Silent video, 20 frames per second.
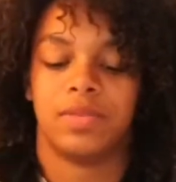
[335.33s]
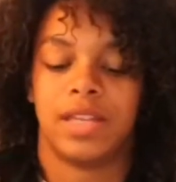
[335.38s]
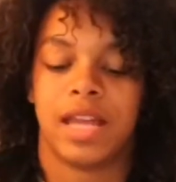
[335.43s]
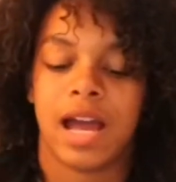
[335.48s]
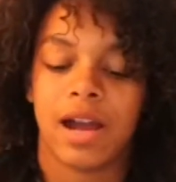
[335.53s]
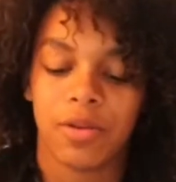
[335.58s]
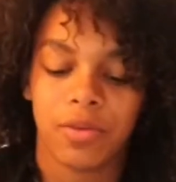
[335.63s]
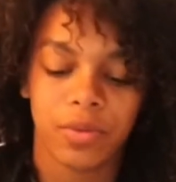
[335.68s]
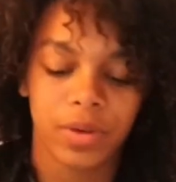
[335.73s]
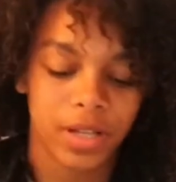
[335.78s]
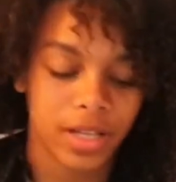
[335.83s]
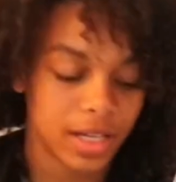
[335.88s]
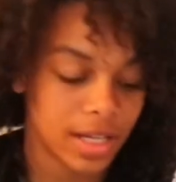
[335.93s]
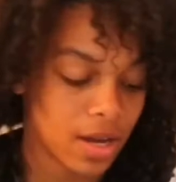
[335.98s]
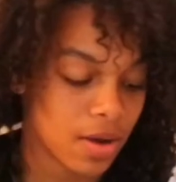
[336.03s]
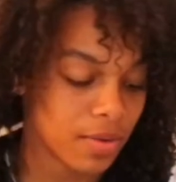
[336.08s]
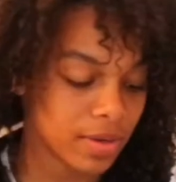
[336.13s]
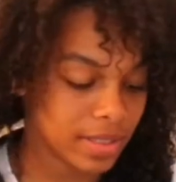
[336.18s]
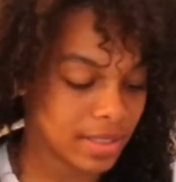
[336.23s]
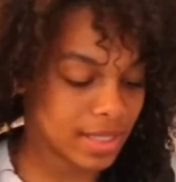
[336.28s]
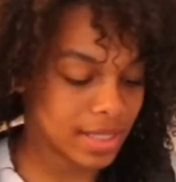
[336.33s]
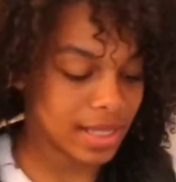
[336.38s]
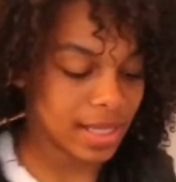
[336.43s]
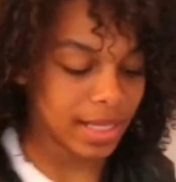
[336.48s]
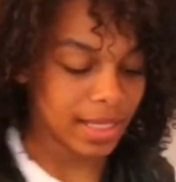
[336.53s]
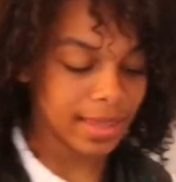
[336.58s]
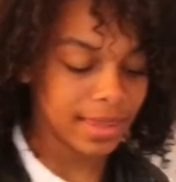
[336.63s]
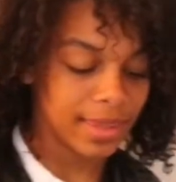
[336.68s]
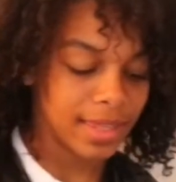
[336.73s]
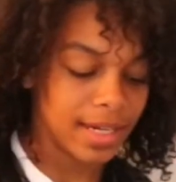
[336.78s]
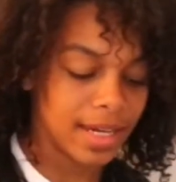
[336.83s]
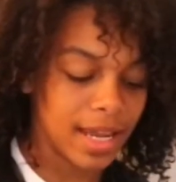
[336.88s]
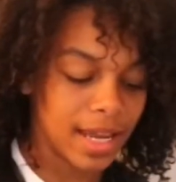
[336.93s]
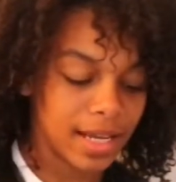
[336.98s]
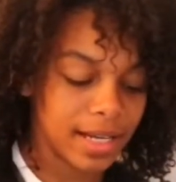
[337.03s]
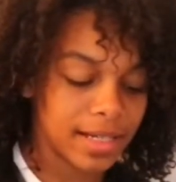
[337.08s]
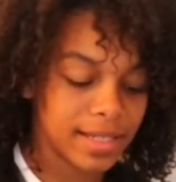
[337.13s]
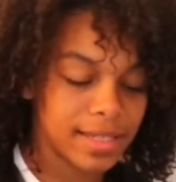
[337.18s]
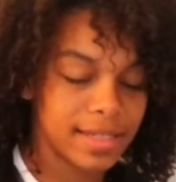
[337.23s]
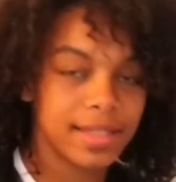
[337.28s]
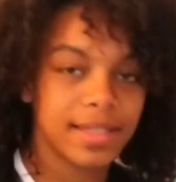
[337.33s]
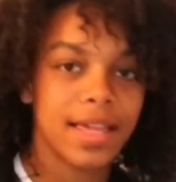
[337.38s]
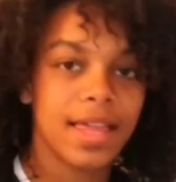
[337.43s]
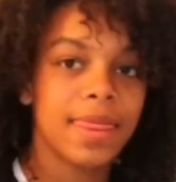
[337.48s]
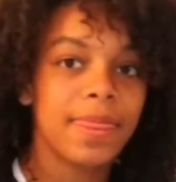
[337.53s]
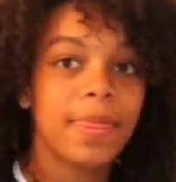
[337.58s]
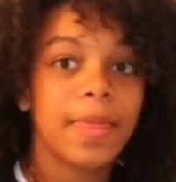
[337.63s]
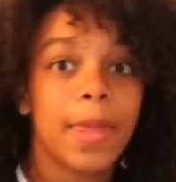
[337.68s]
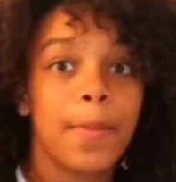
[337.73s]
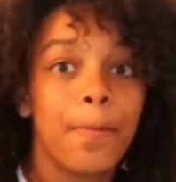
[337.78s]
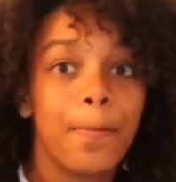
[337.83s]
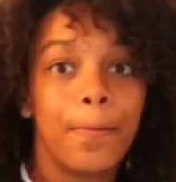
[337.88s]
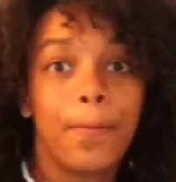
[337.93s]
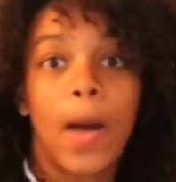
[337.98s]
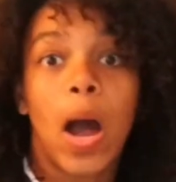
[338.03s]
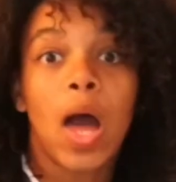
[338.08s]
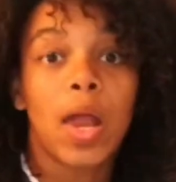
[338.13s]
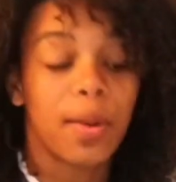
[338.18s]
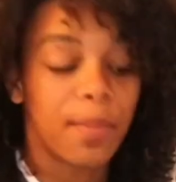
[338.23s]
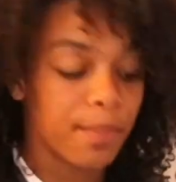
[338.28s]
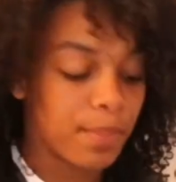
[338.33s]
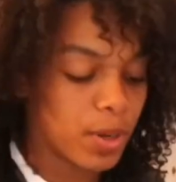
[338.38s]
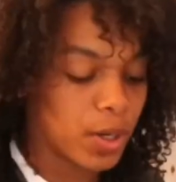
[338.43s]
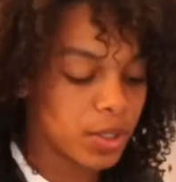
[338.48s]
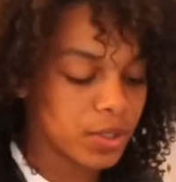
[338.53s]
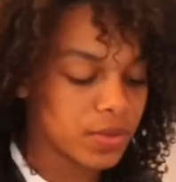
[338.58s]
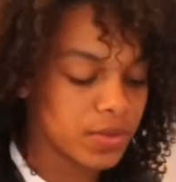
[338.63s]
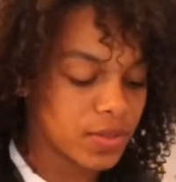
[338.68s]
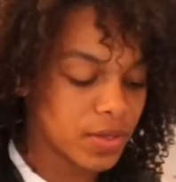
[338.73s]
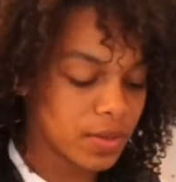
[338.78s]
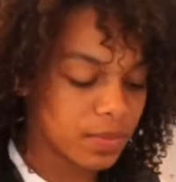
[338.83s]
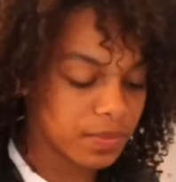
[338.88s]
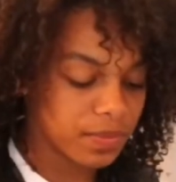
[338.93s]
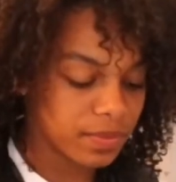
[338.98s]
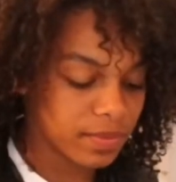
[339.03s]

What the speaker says: now we're gonna go on to like the bottom part. So